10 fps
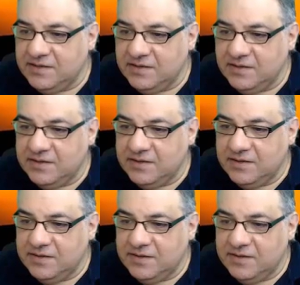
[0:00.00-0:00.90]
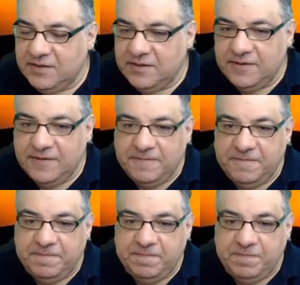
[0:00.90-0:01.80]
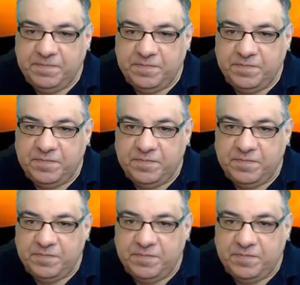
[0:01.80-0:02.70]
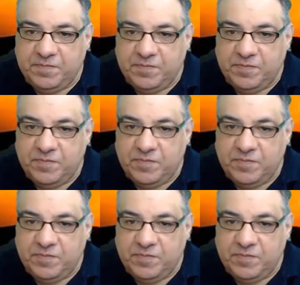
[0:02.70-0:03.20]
(silence)